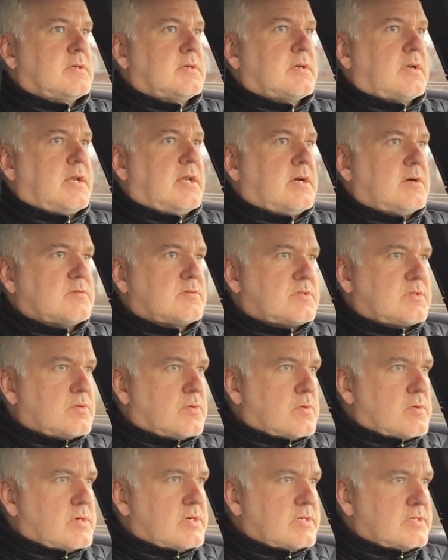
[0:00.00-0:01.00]
cloud
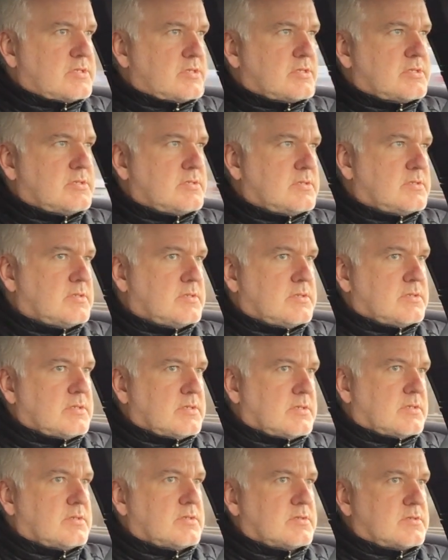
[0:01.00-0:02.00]
storage.
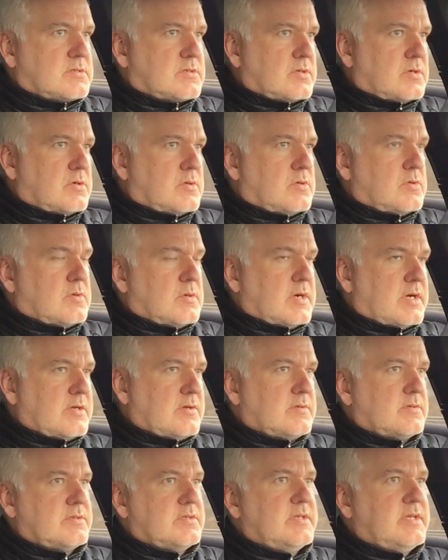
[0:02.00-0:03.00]
So I
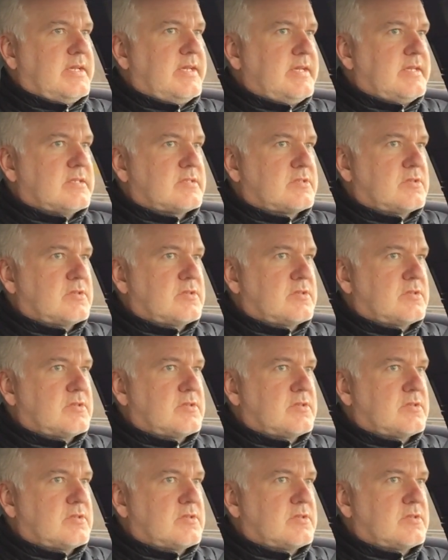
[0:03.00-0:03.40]
don't need